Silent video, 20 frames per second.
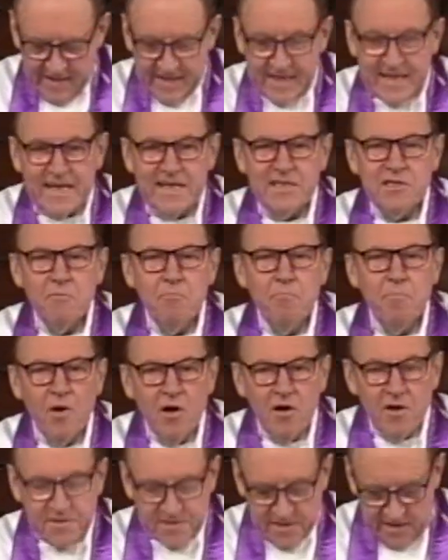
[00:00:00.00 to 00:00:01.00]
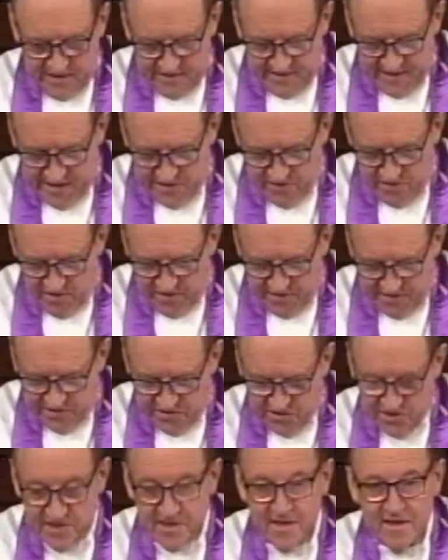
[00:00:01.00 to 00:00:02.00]
at imparting that
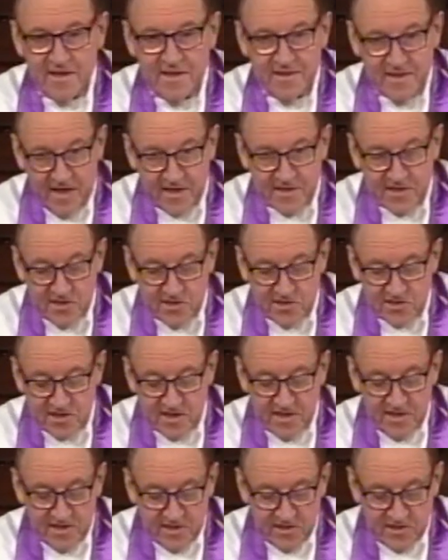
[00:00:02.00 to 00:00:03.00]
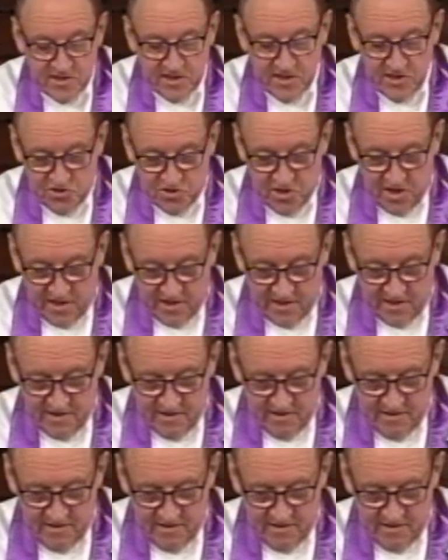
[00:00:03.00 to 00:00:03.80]
knowledge, that is, teaching.